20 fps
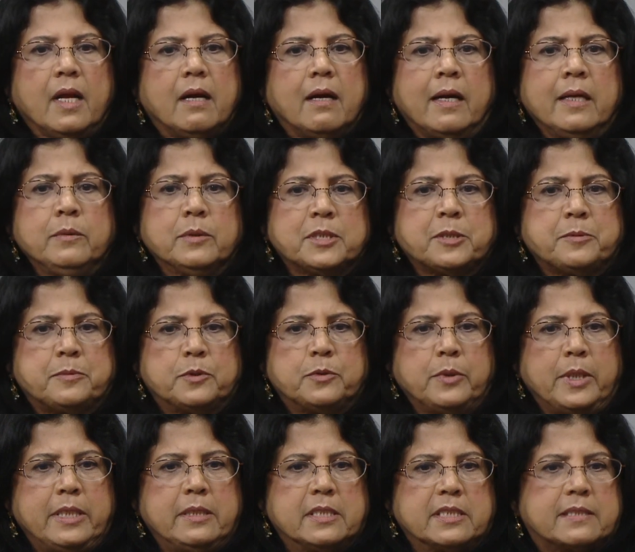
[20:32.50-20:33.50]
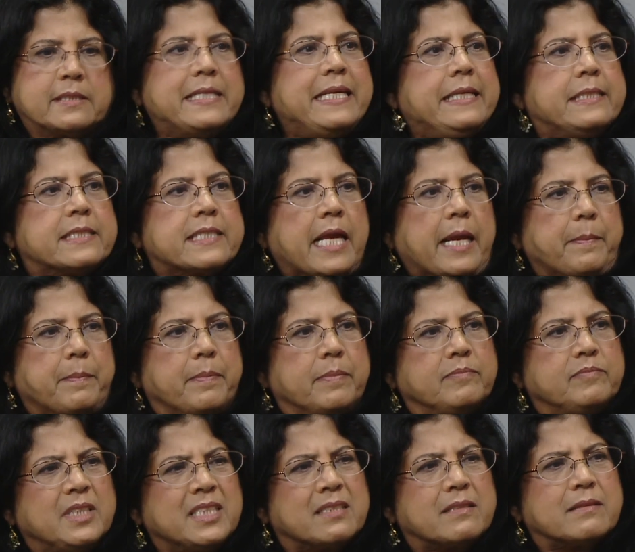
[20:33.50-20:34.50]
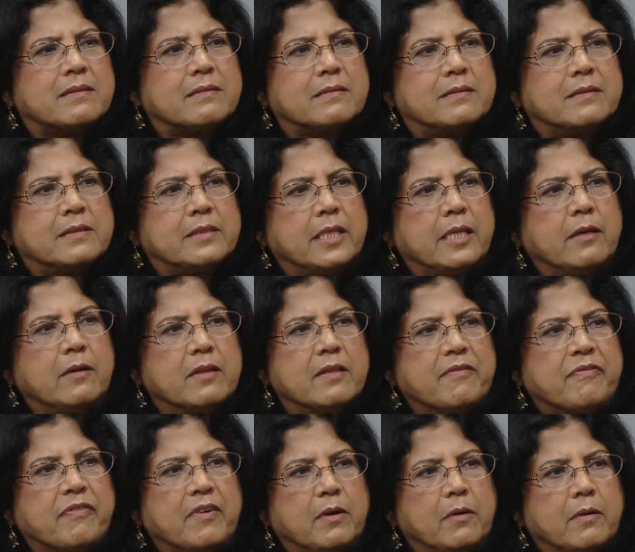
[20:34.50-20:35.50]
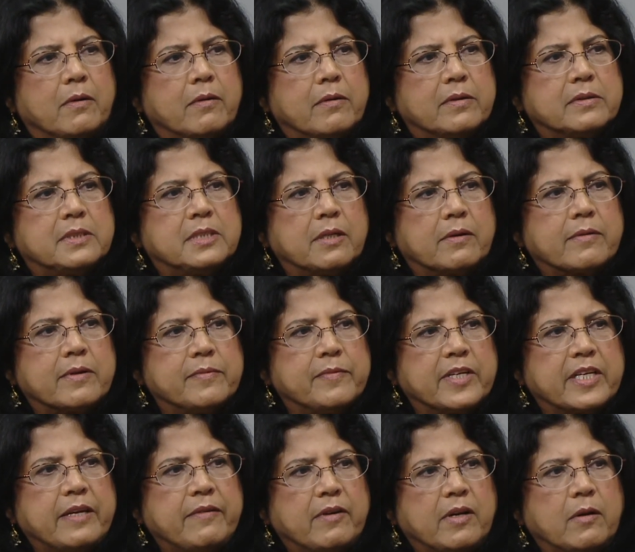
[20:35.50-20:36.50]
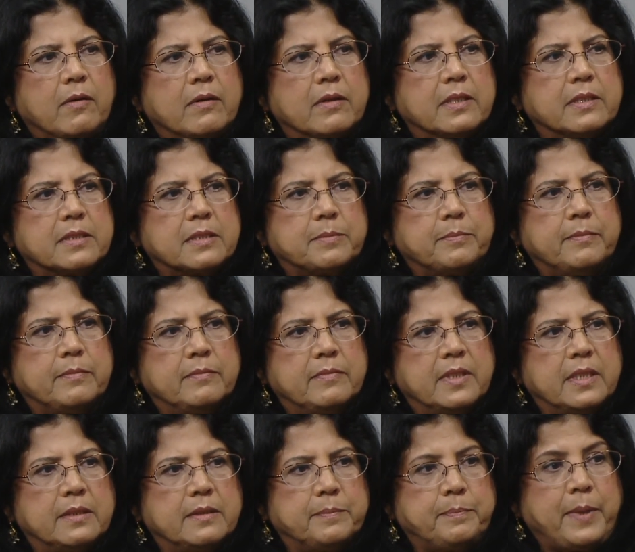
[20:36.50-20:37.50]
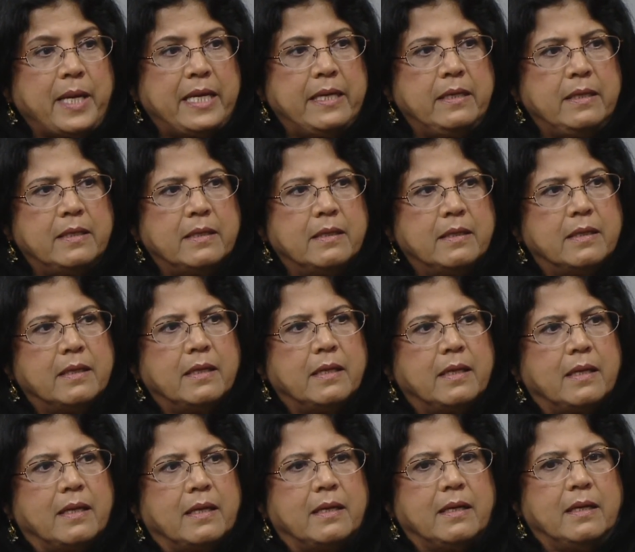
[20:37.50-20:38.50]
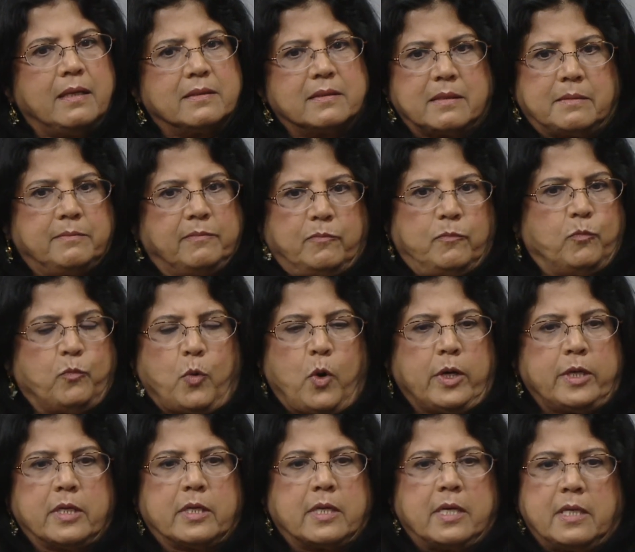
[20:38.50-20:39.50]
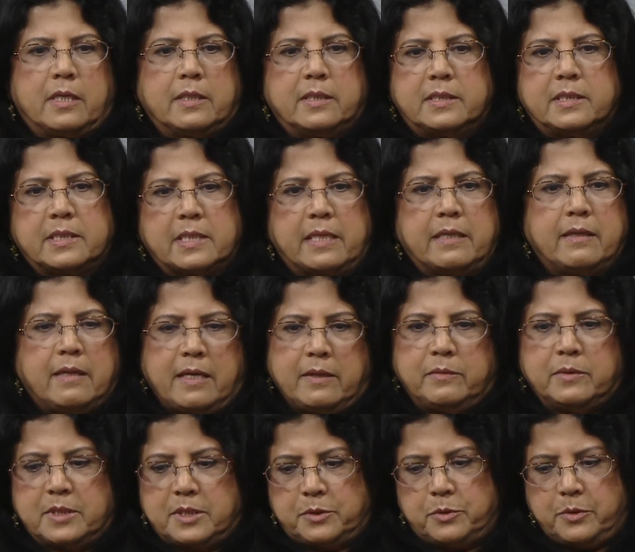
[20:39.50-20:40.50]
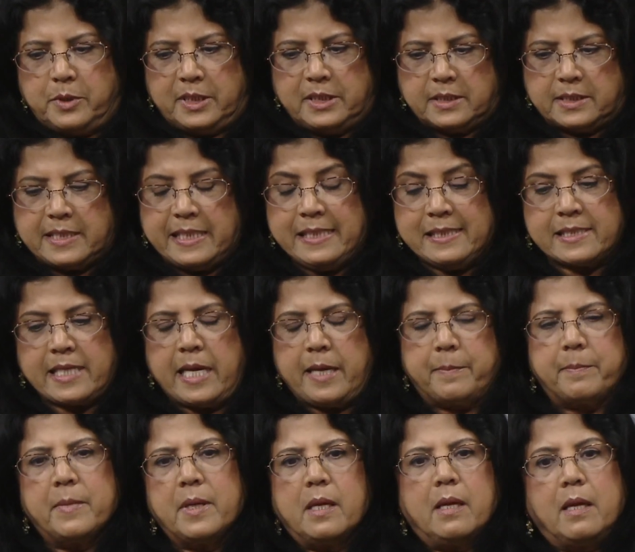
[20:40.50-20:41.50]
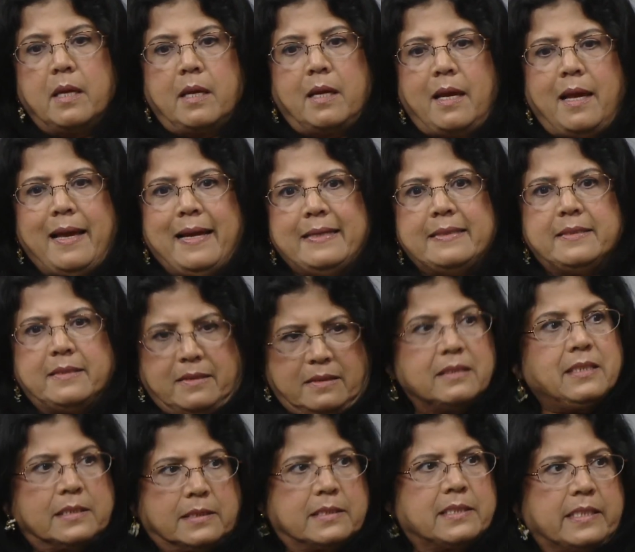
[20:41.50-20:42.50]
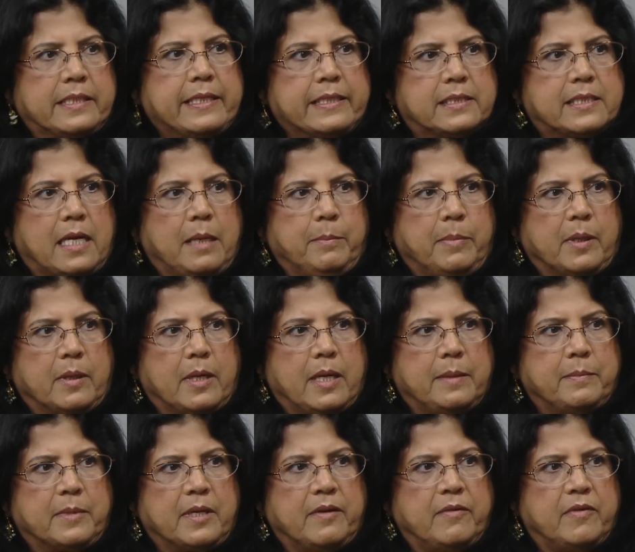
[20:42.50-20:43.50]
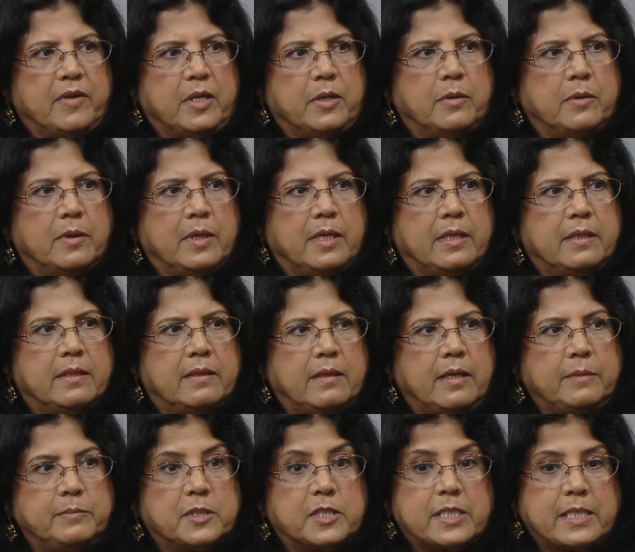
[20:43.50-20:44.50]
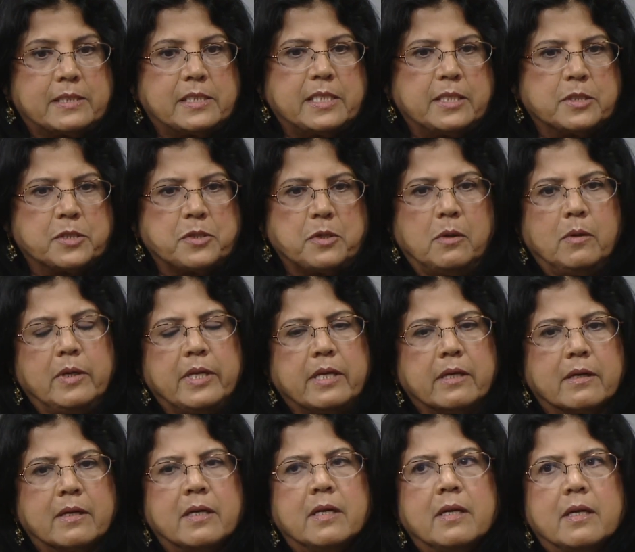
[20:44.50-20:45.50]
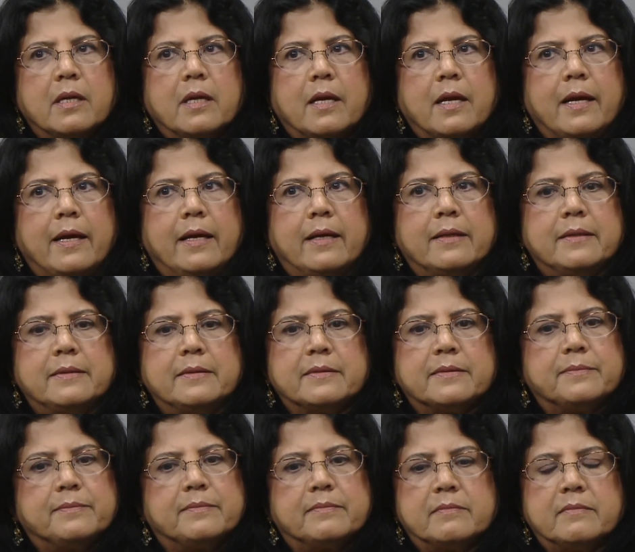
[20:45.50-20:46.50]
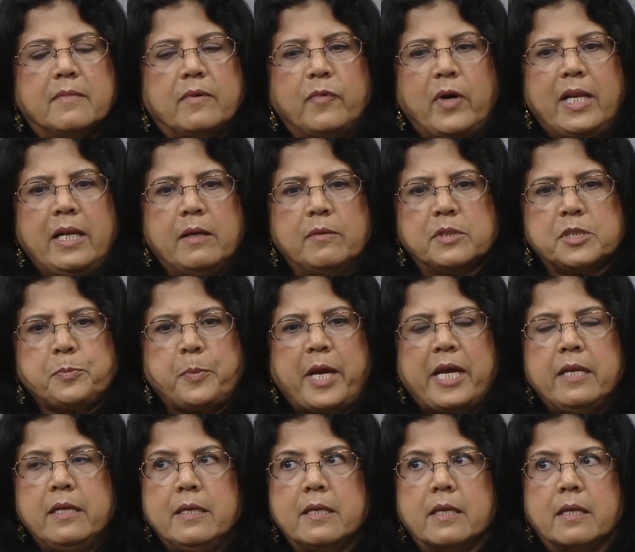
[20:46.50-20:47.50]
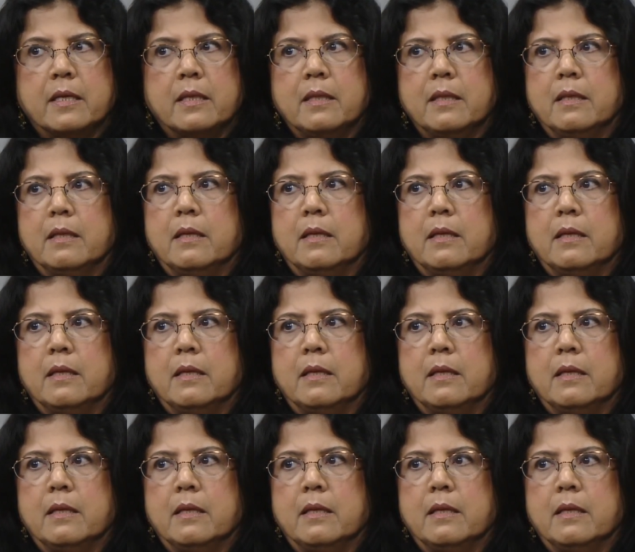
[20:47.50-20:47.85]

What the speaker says: I was doing the seascape, just sitting on the floor. Children were given all this paint, some watercolors, and I was doing the seascape. And this is an example I'm giving you, and I'm 6 years old here. And while I was painting,